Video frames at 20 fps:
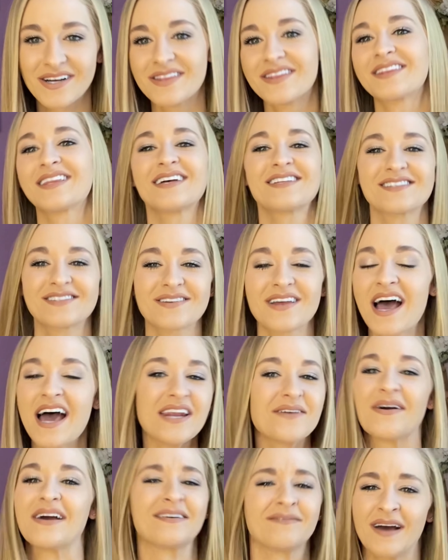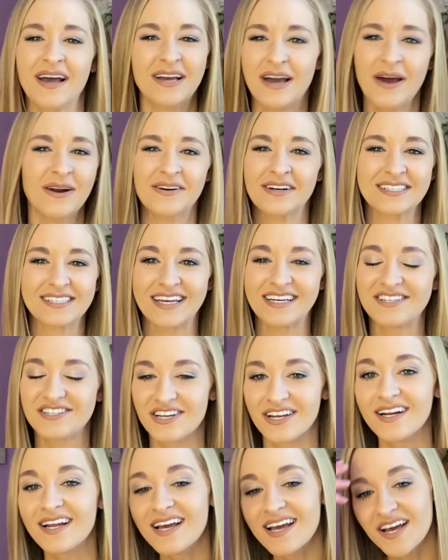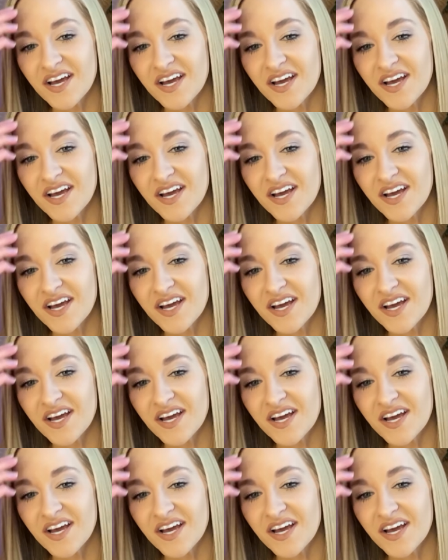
that's, anyway, I got on a tangent.